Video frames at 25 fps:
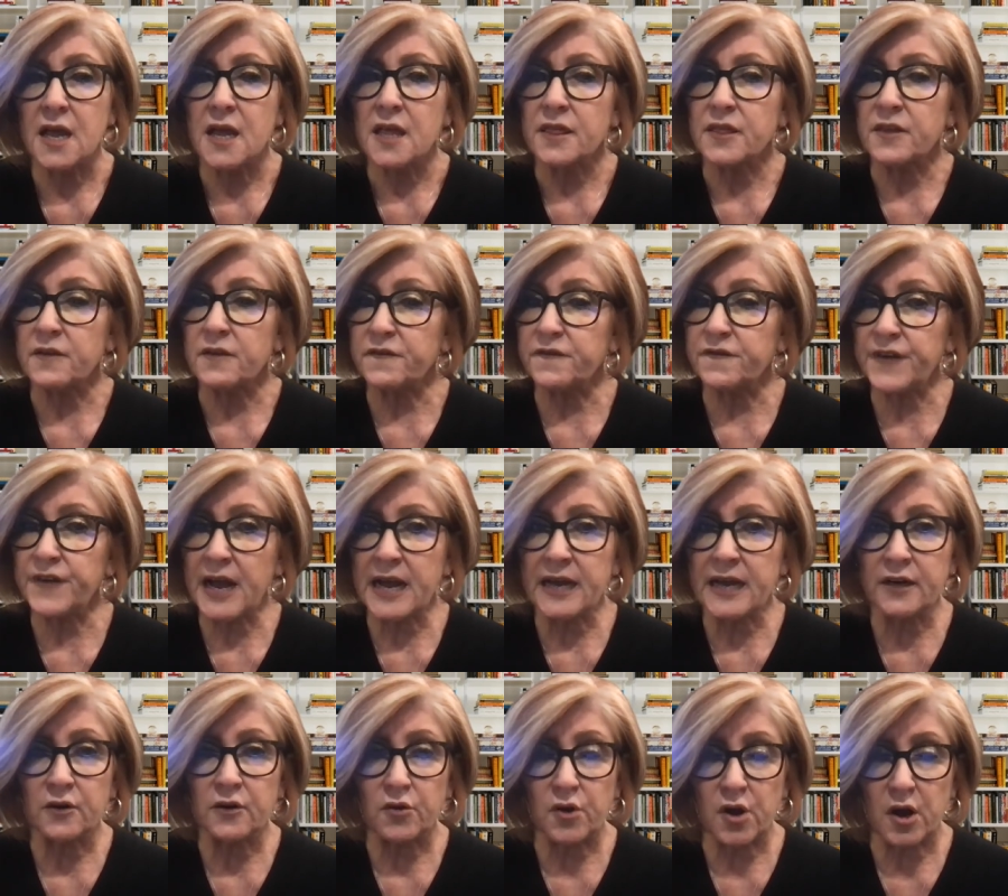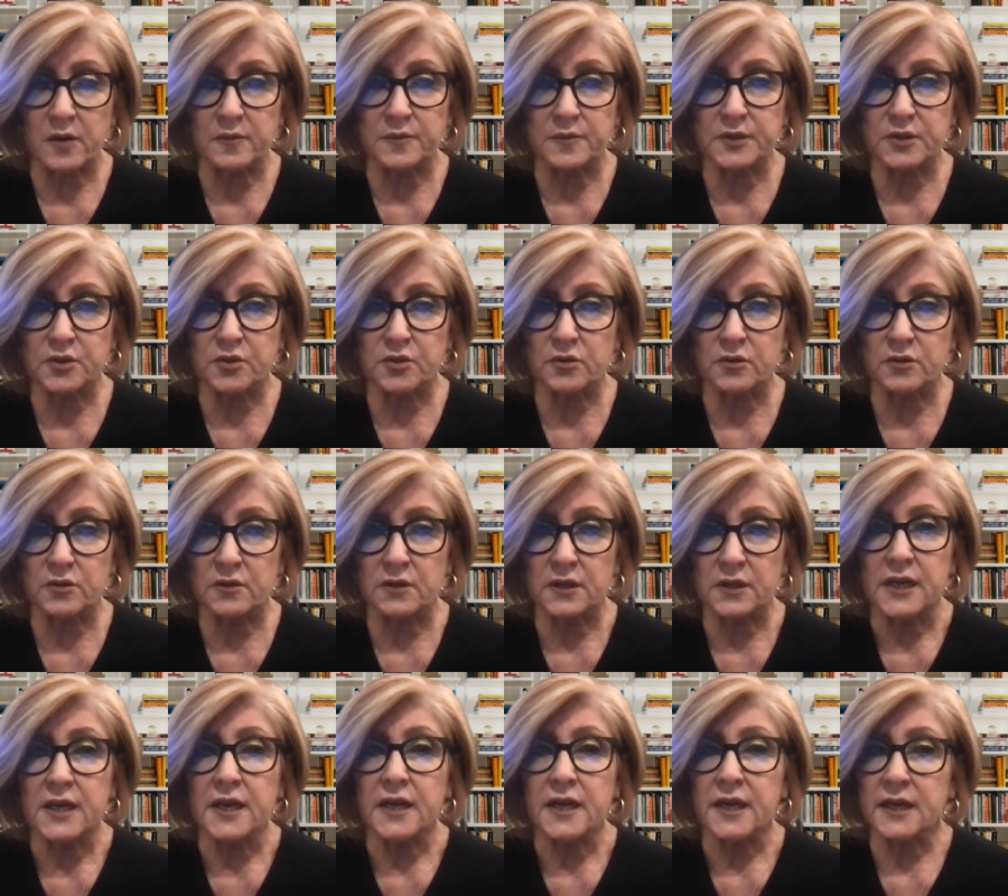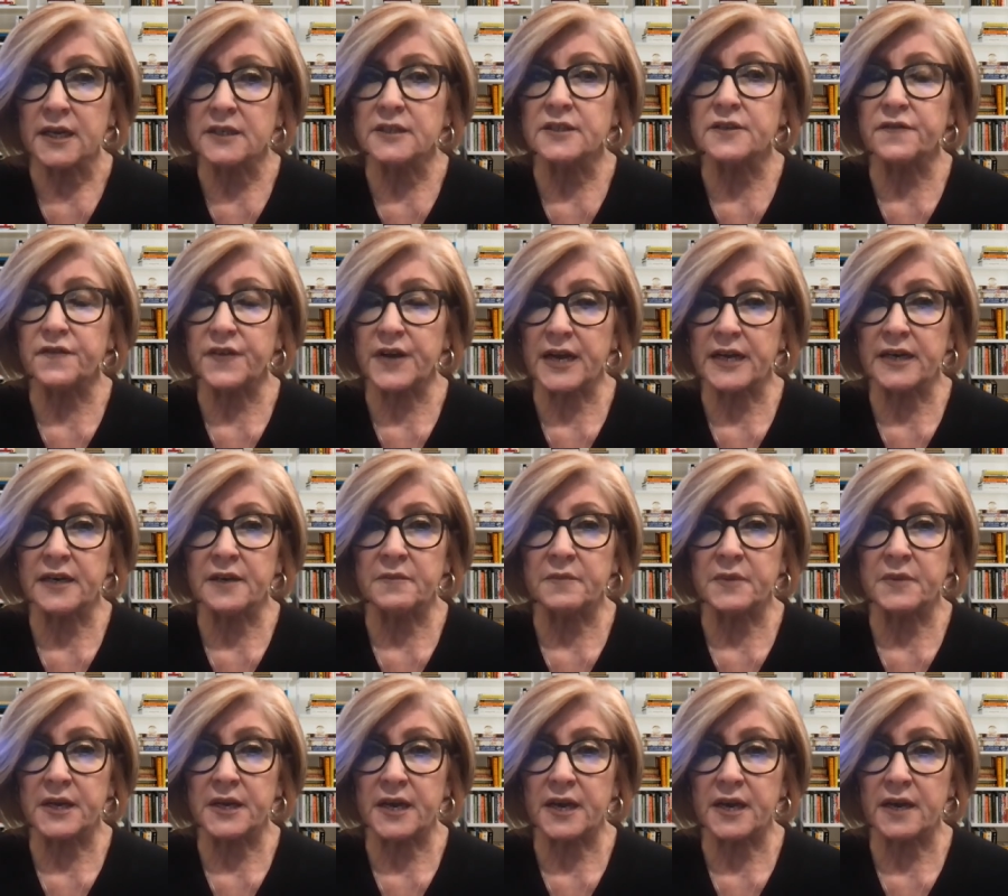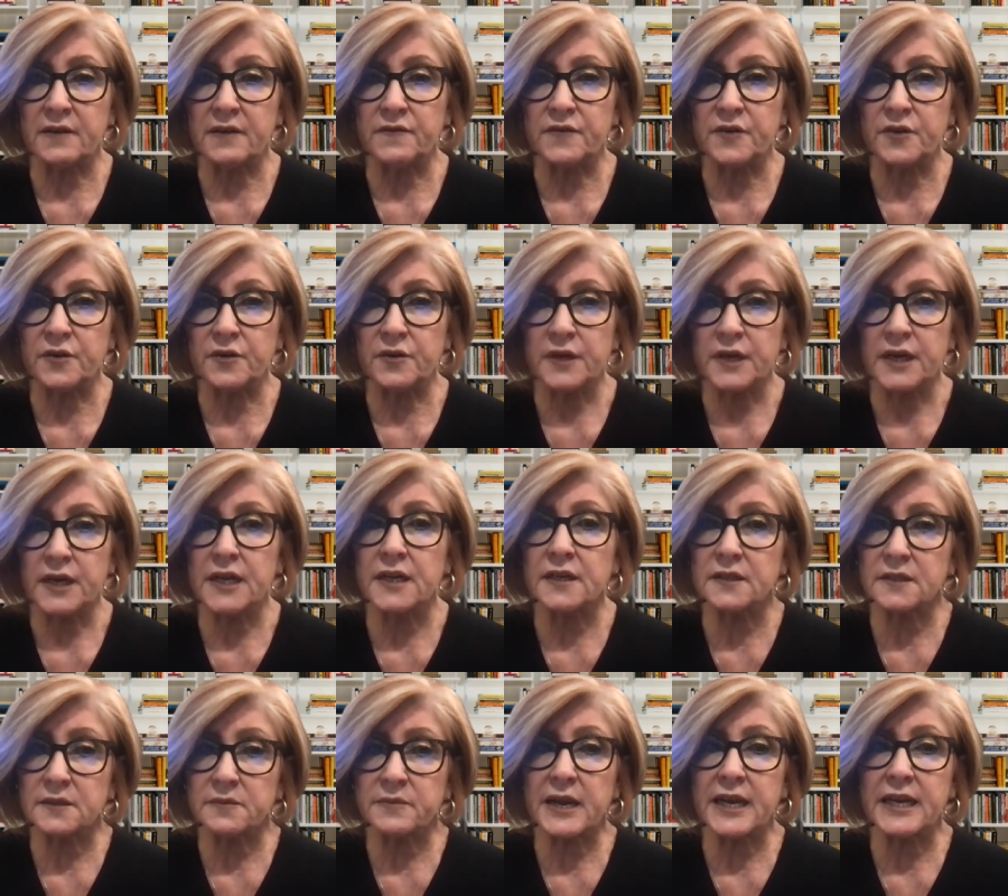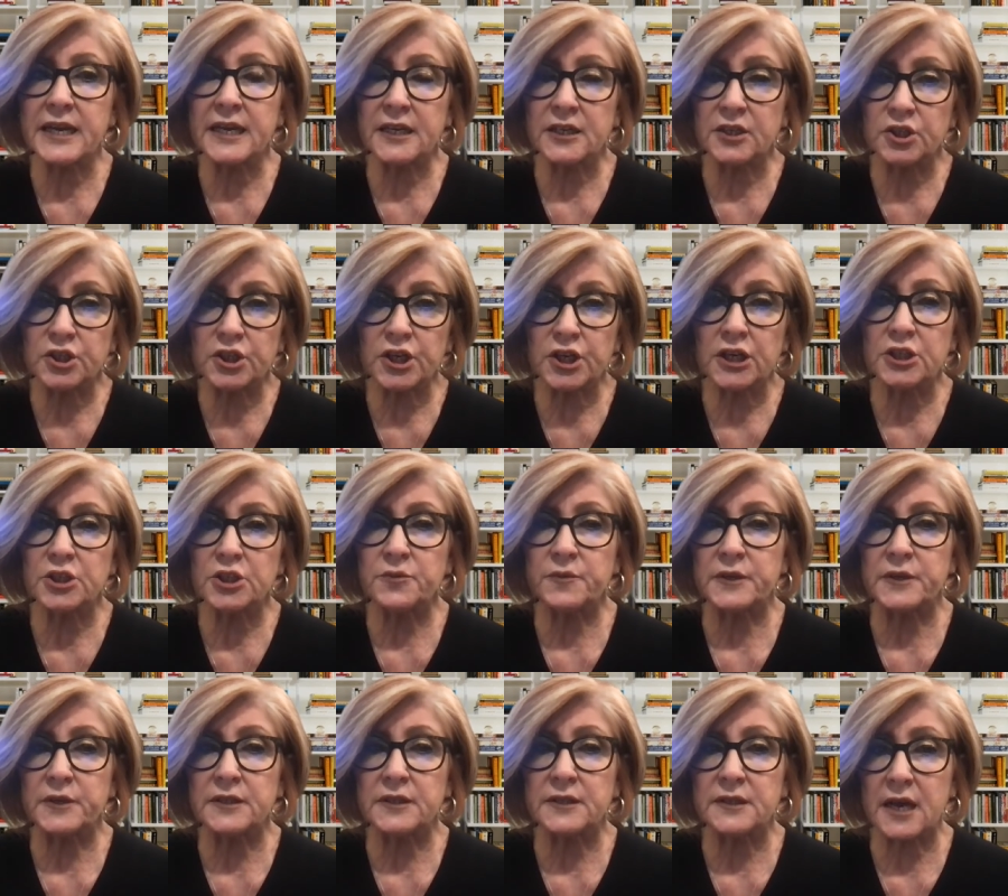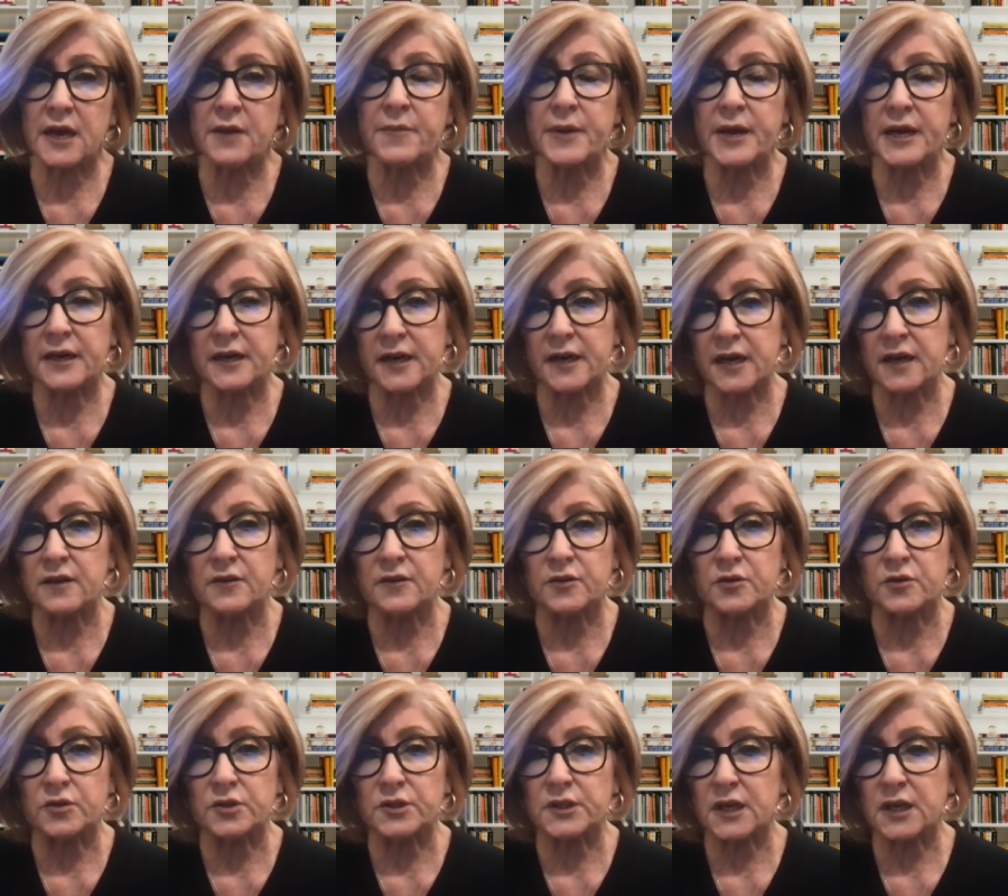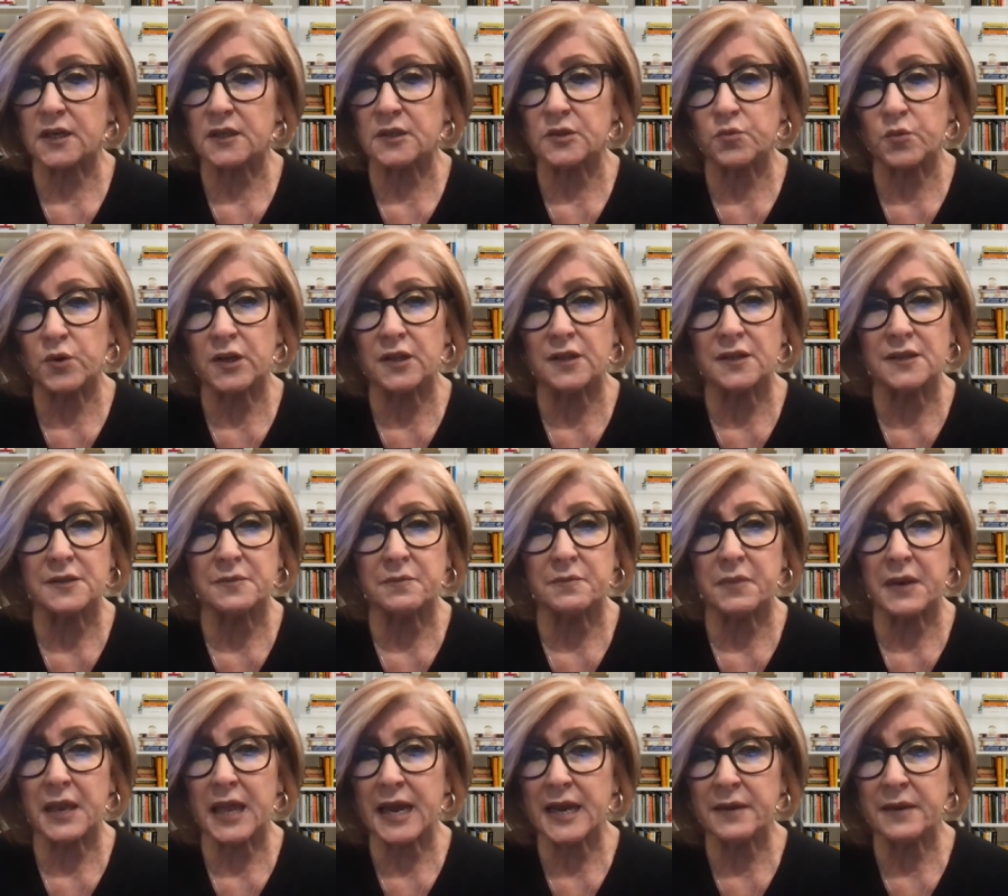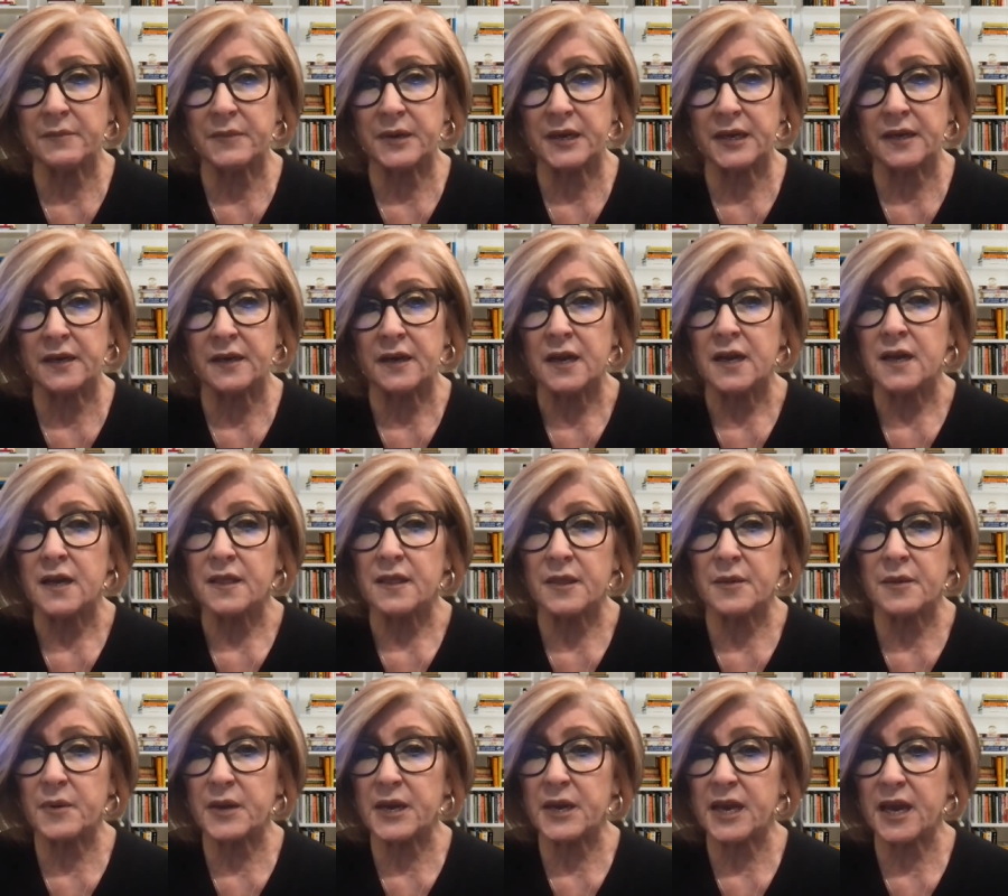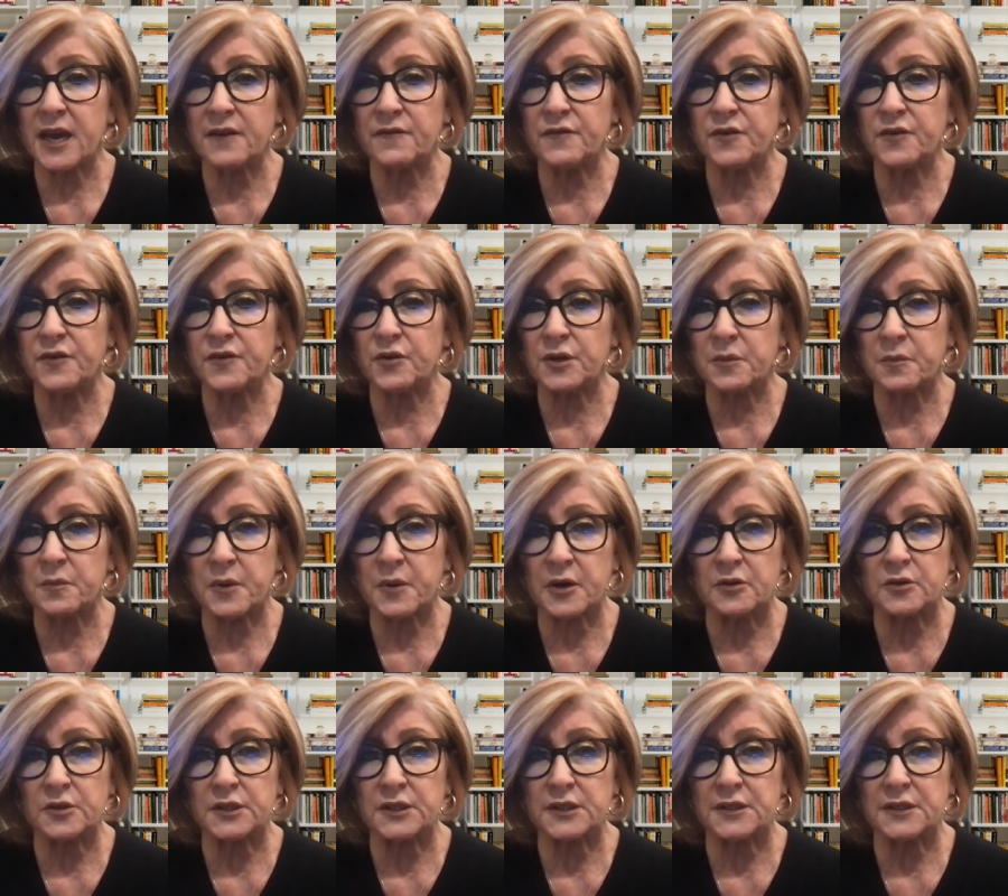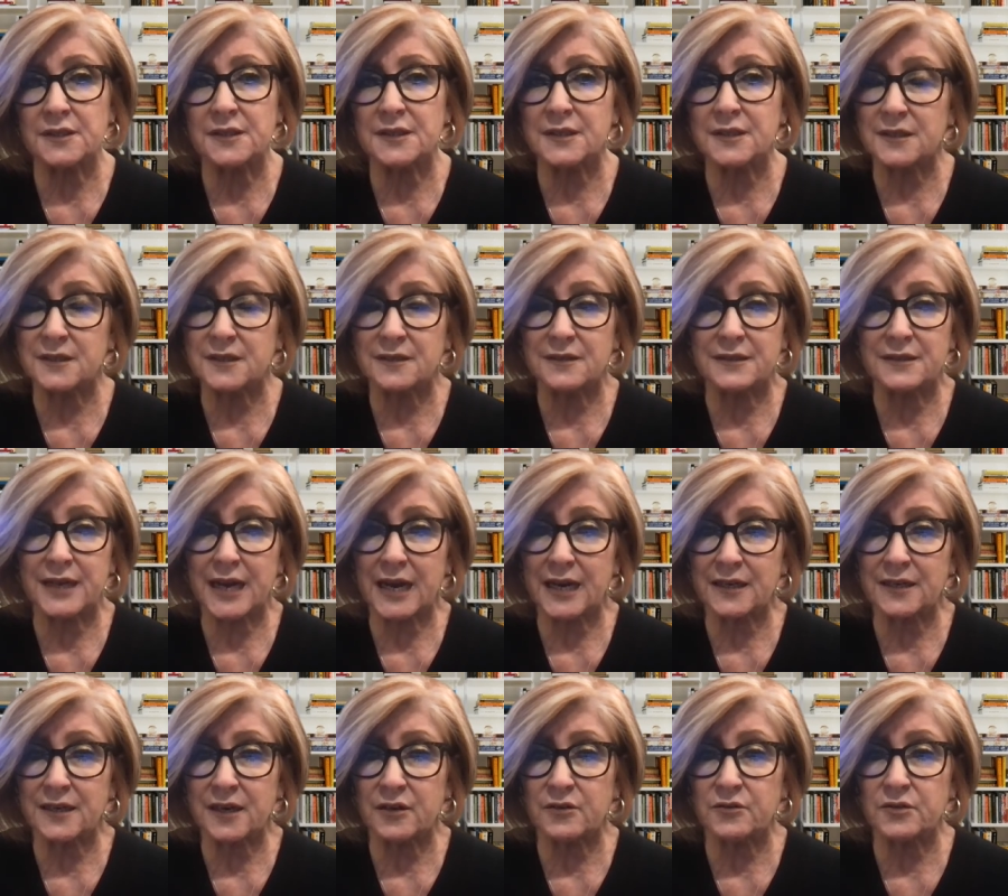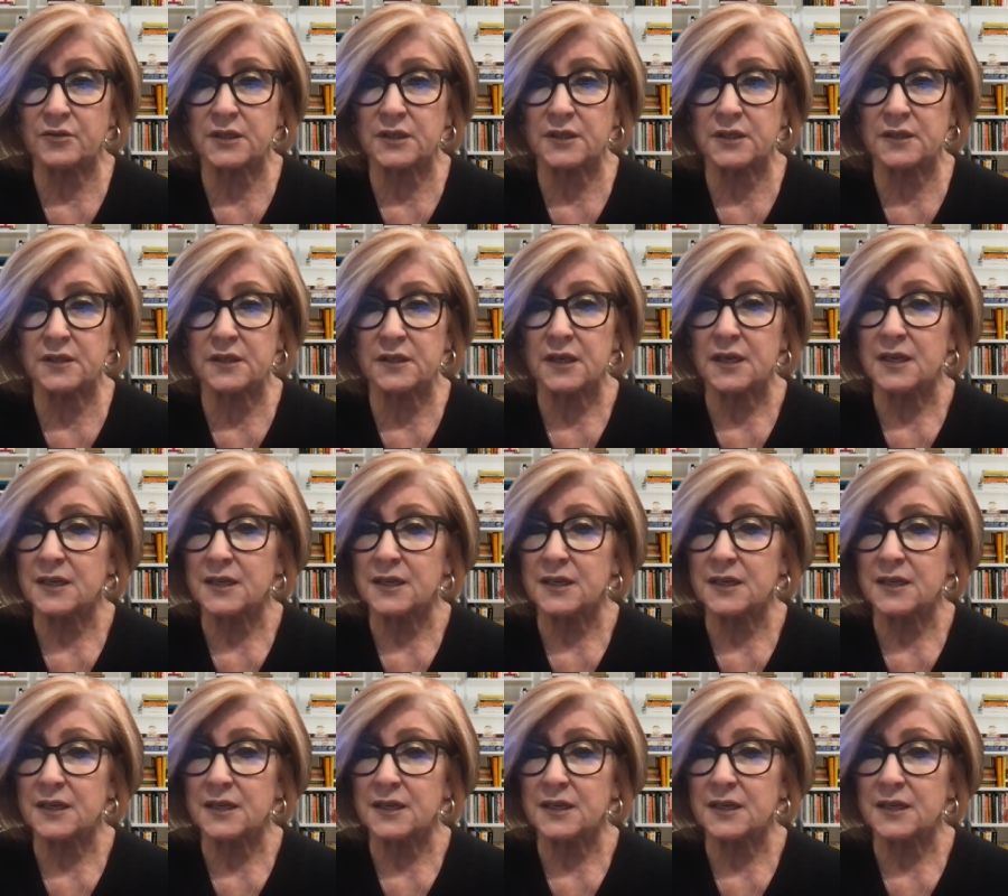The final obstacle in defining behavior is making judgments about others as well as blaming the behavior on a person's diagnosis,